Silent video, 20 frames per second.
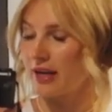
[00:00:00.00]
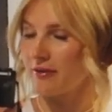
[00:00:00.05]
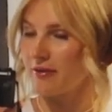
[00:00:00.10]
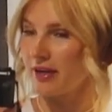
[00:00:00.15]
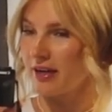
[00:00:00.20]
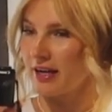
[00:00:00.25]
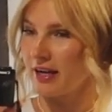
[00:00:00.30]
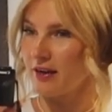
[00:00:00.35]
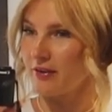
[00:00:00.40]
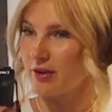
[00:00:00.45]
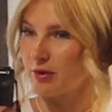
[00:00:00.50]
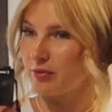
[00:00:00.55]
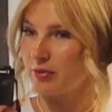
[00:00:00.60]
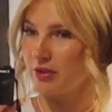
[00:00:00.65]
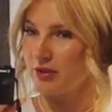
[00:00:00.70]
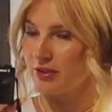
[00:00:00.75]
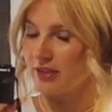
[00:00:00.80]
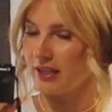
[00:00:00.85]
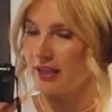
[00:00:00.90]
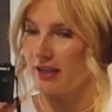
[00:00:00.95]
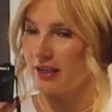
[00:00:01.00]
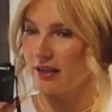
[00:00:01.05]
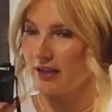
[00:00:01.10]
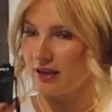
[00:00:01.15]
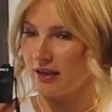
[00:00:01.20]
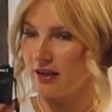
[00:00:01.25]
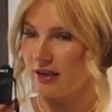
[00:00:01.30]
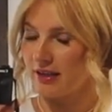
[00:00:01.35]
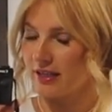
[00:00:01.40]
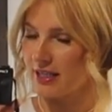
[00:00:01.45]
on right now. They're building
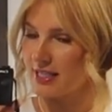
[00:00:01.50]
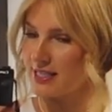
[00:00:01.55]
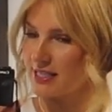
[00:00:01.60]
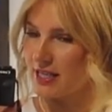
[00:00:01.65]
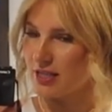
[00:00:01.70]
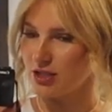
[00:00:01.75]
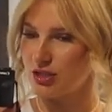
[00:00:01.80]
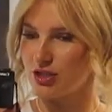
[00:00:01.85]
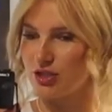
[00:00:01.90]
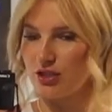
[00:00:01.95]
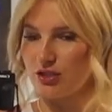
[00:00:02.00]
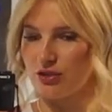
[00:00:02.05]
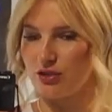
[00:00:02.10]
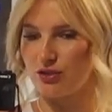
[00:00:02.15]
an extension